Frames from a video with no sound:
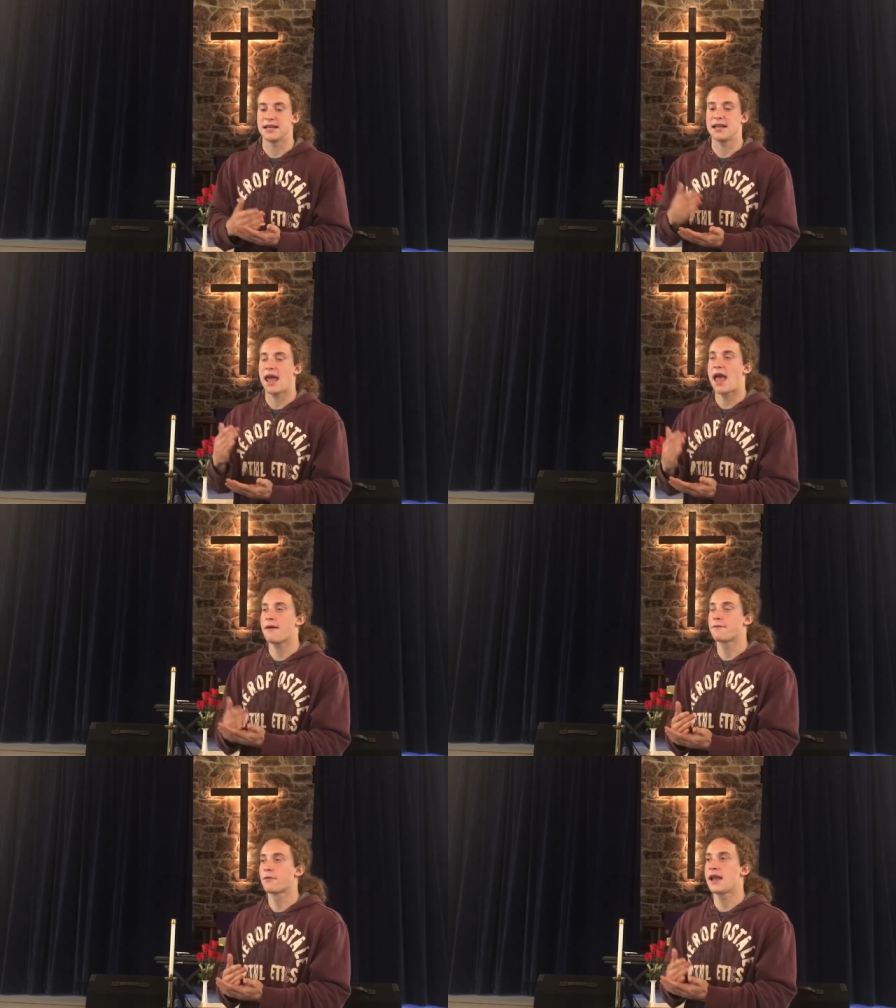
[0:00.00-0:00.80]
in
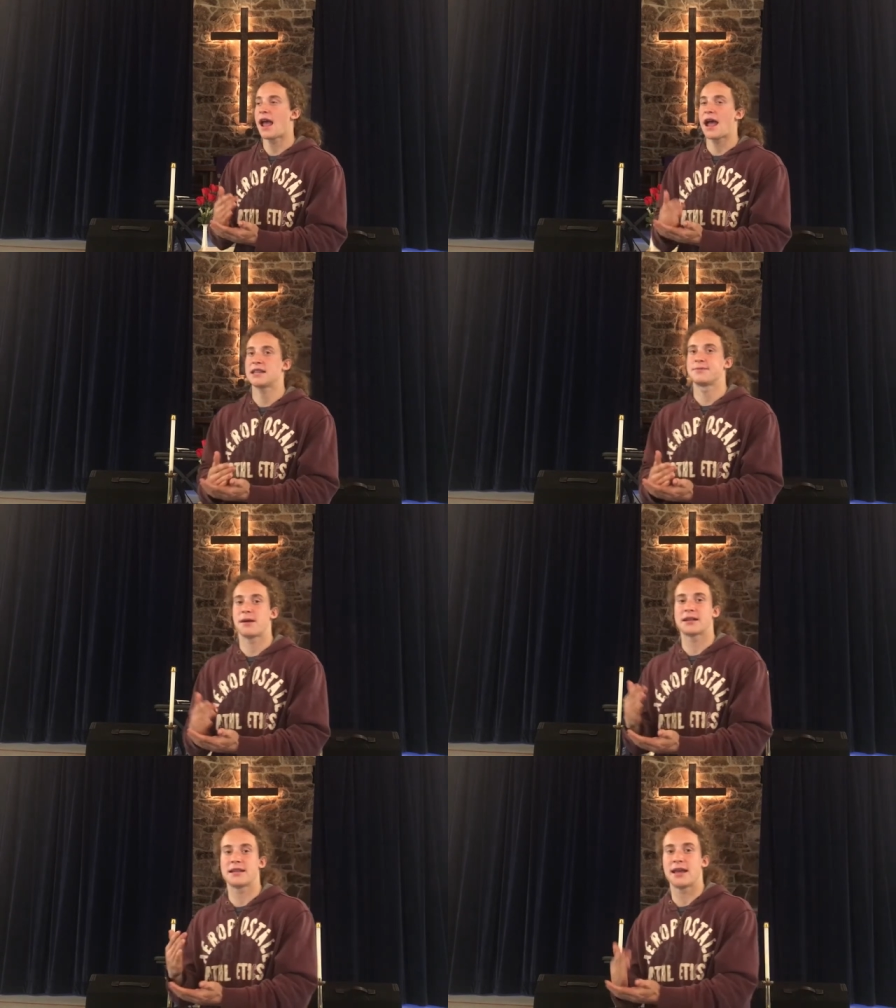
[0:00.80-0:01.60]
every
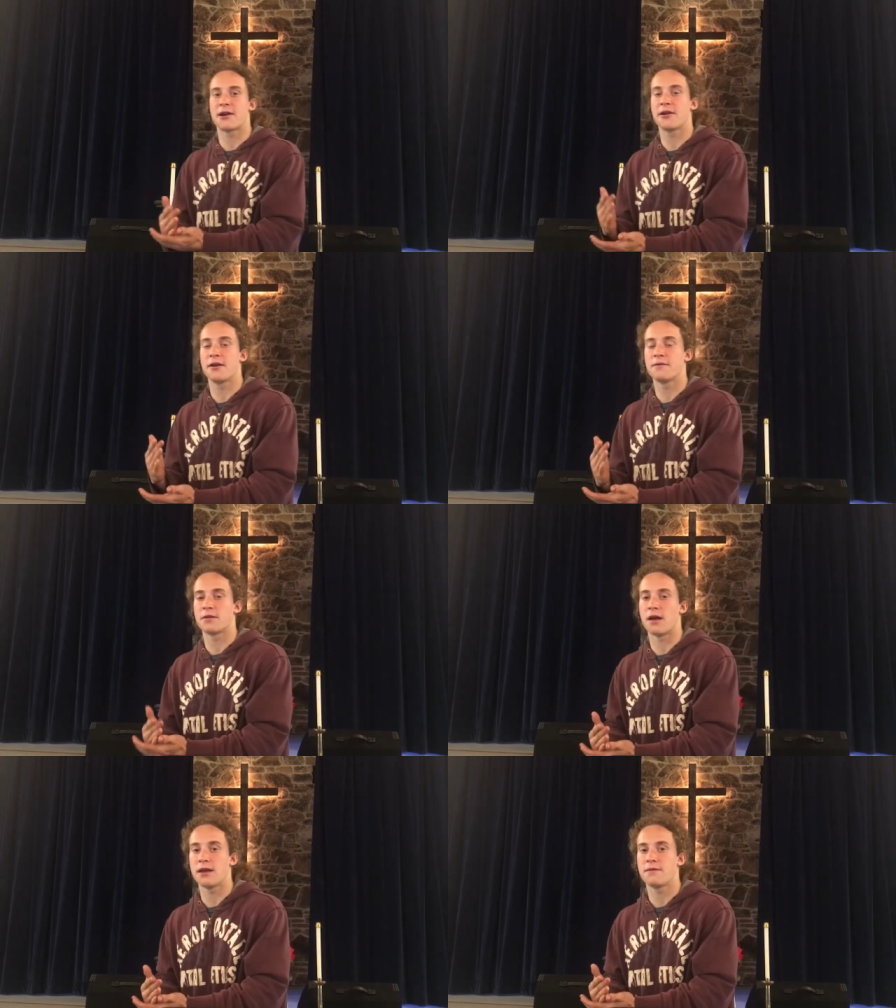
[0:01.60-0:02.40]
aspect and area of
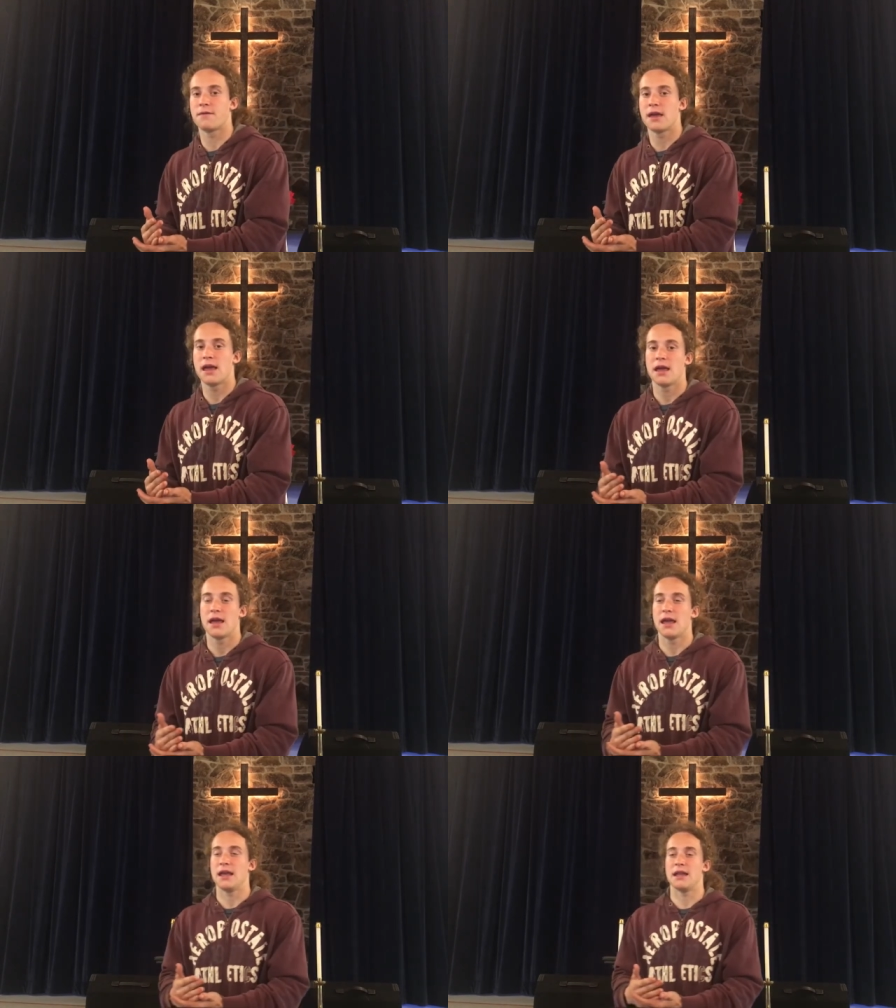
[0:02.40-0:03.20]
life,
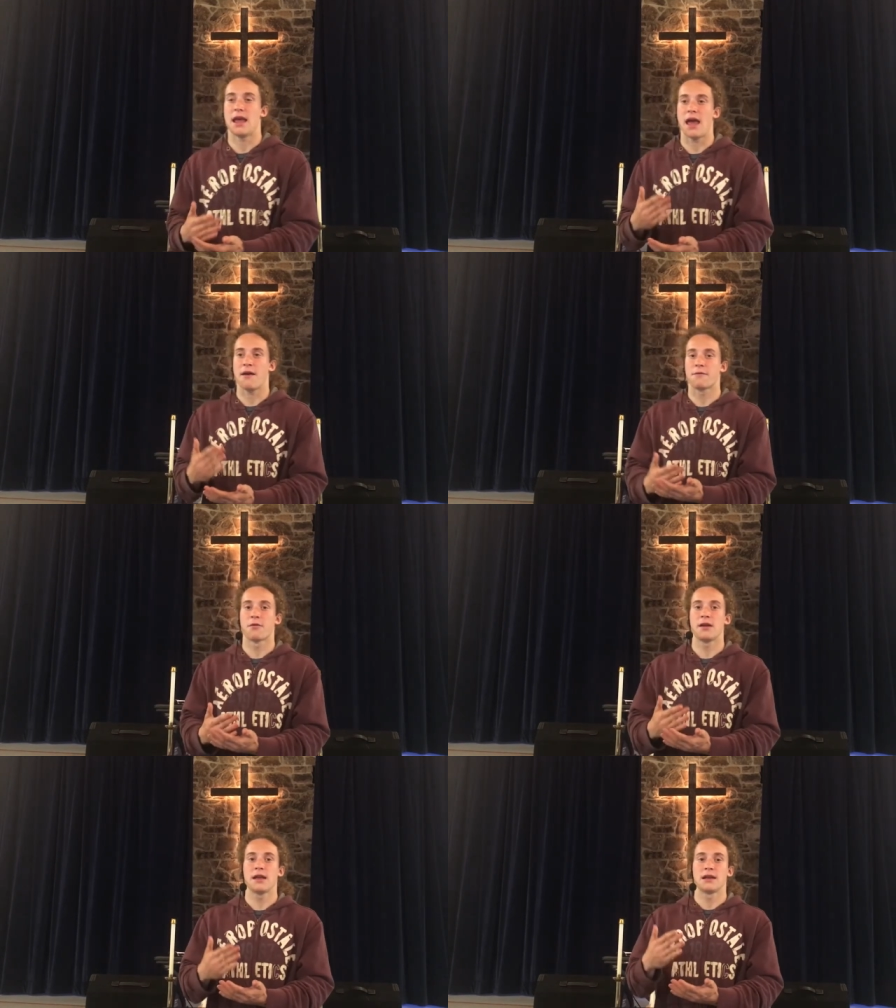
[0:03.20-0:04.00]
in
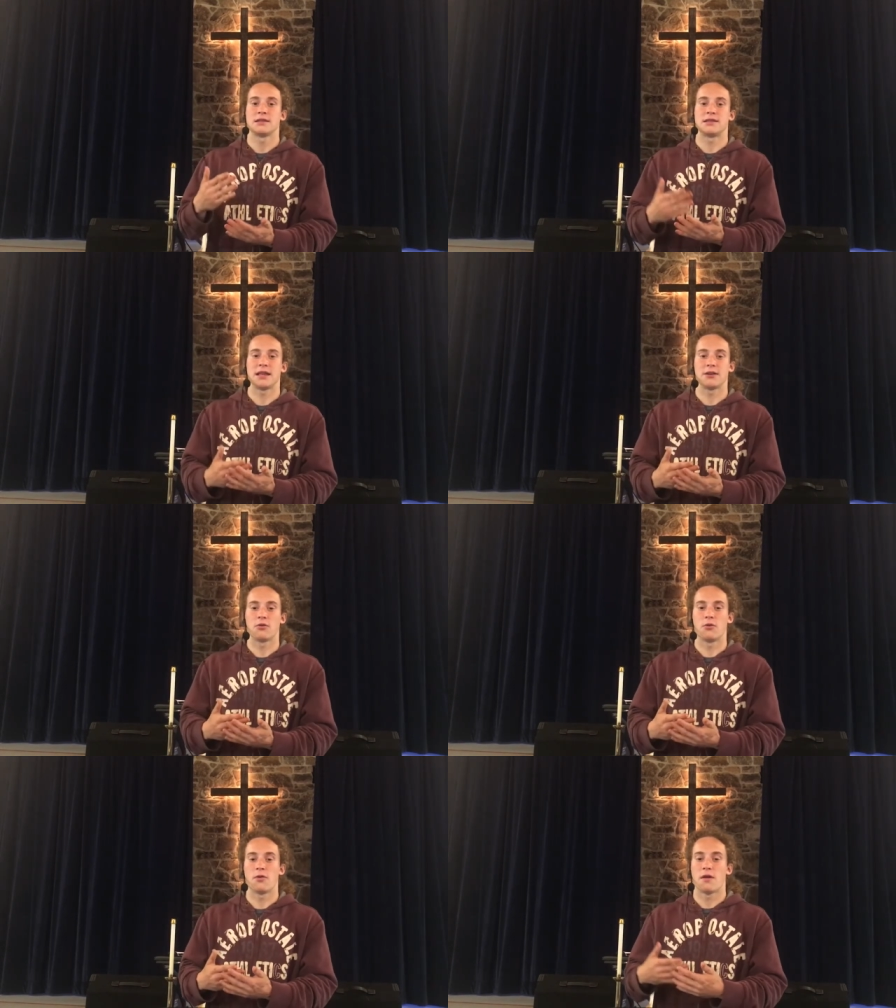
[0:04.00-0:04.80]
every
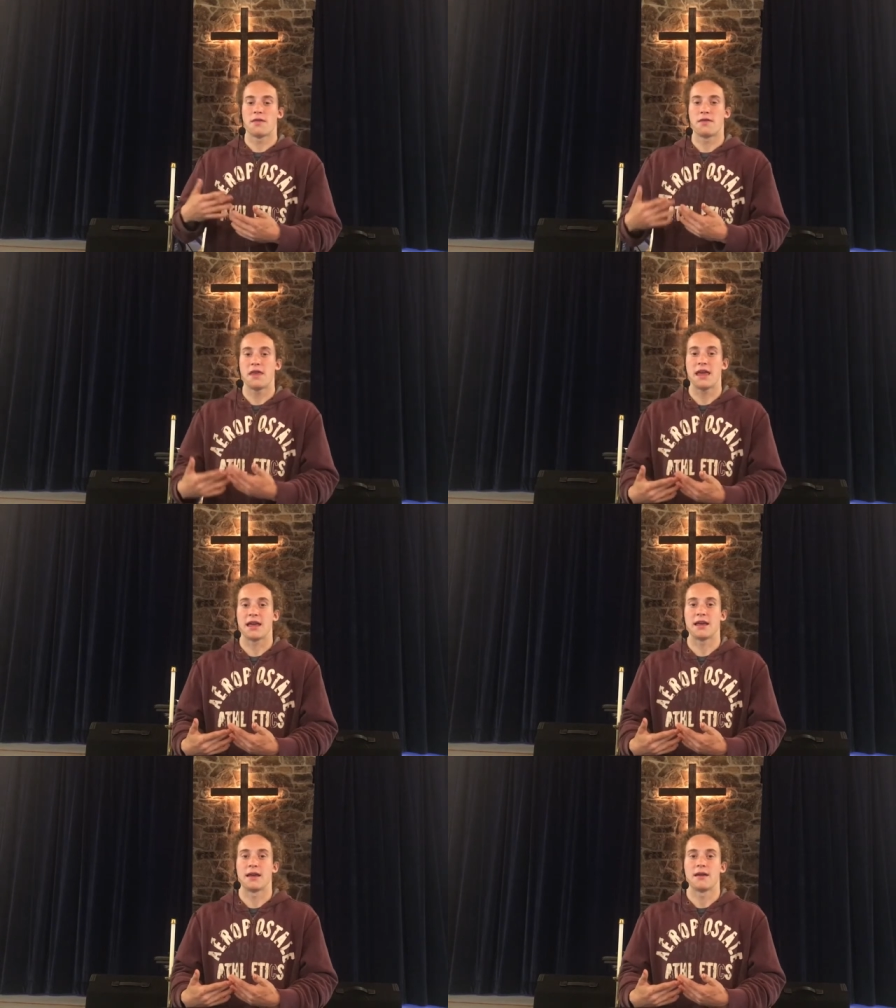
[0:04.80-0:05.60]
single
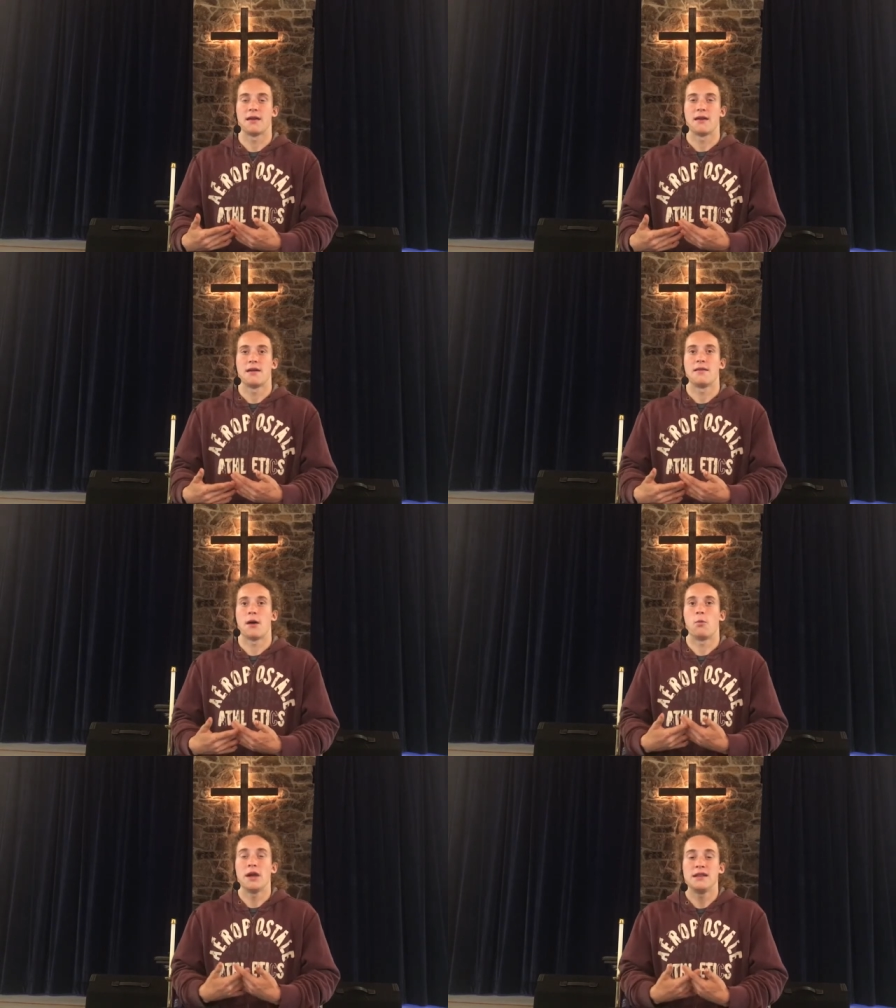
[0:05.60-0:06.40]
thing
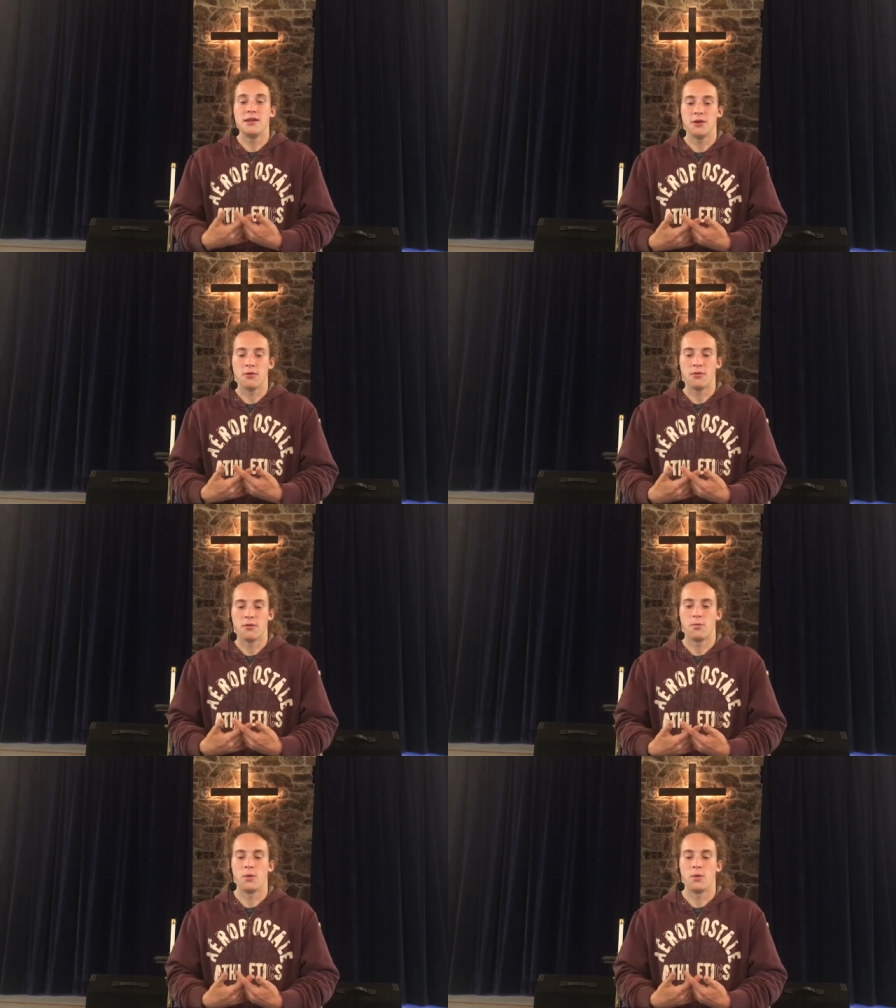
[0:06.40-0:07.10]
that we do.